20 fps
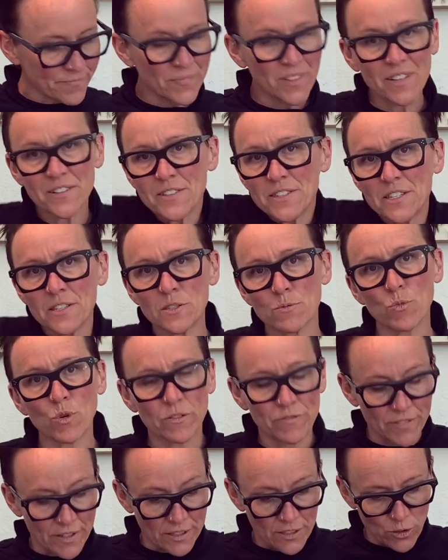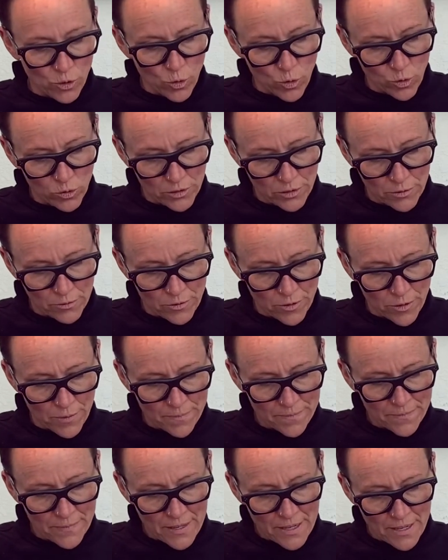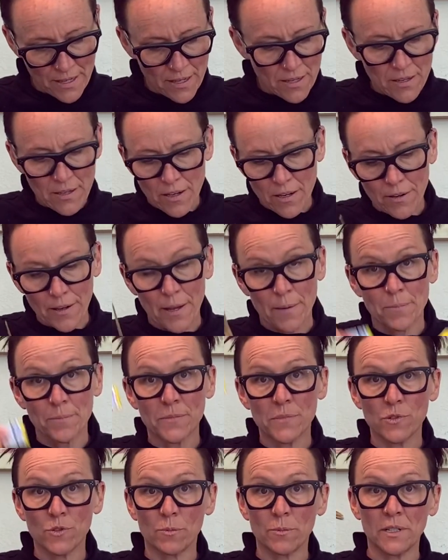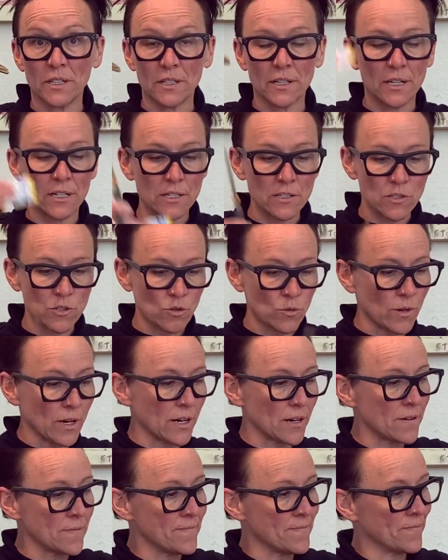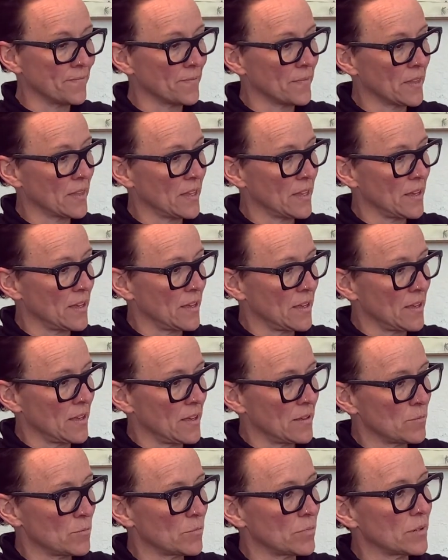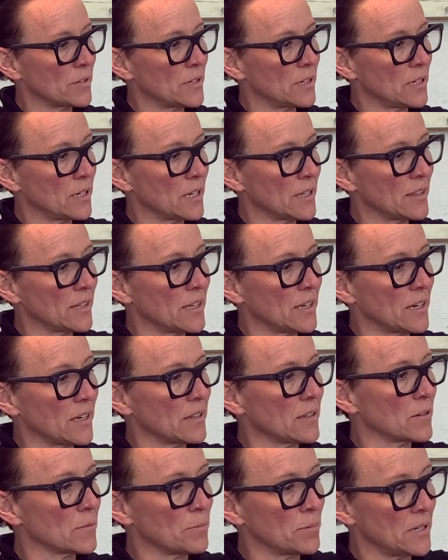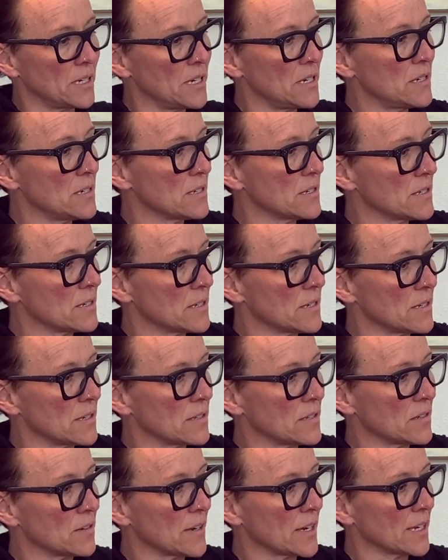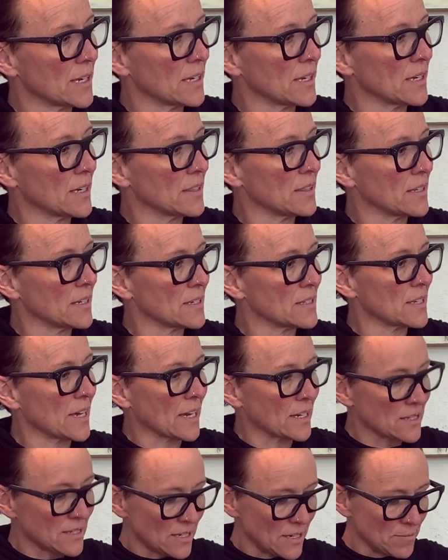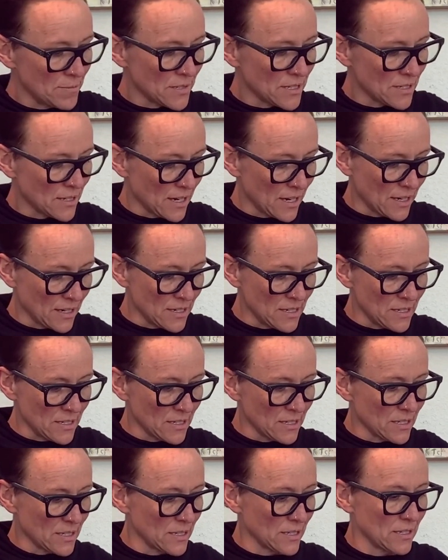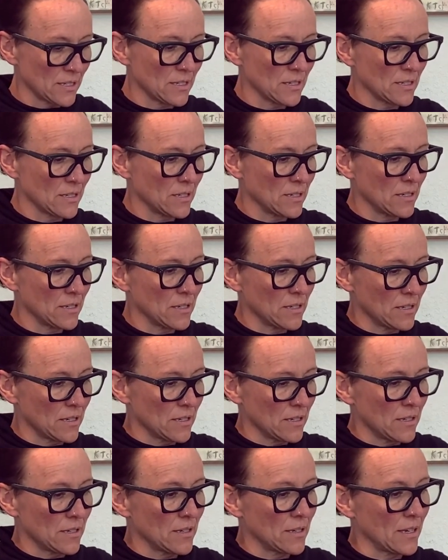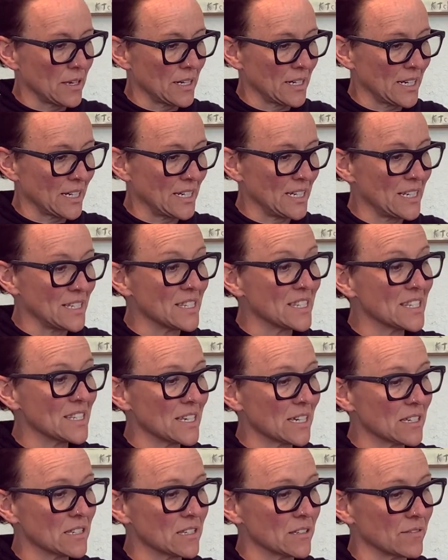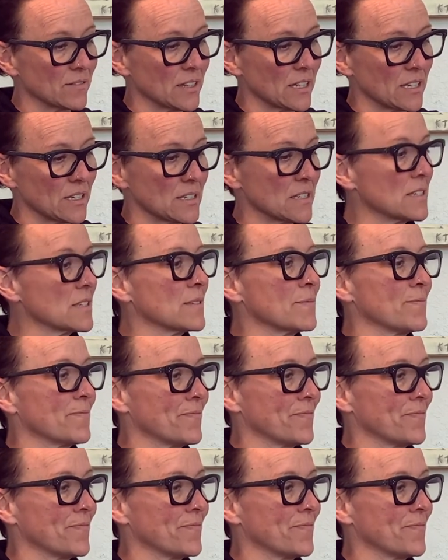because it's more fun to hold and roll. Okay, so I'm going to cut a square, put it on the other piece so I can get the exact same size, and I need 6 of these.